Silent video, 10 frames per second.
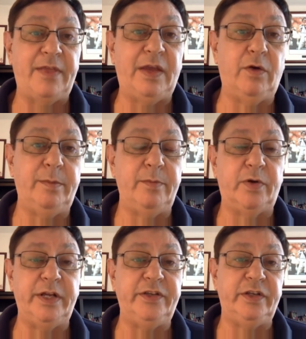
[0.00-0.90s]
I think it would have been
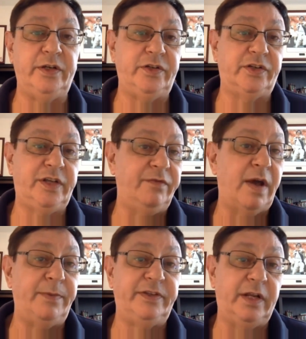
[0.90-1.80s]
pretty easy to just give
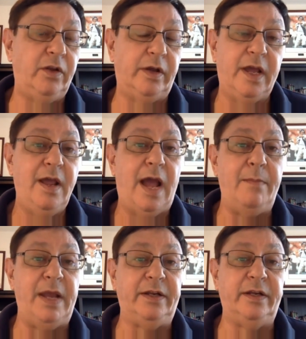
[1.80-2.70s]
up and say, look, I
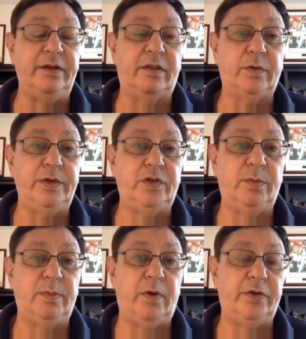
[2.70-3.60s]
made it into 3
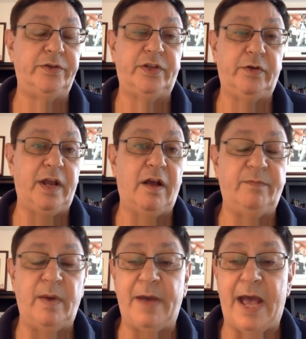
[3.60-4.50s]
Super Bowls, so get off
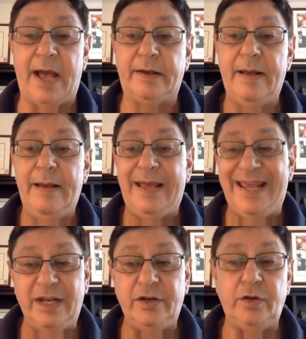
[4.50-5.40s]
my back.
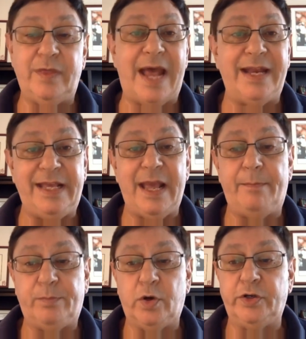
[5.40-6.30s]
He didn't do that. He
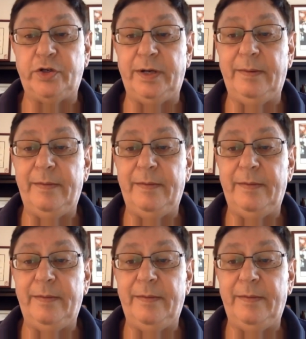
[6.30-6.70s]
kept pushing.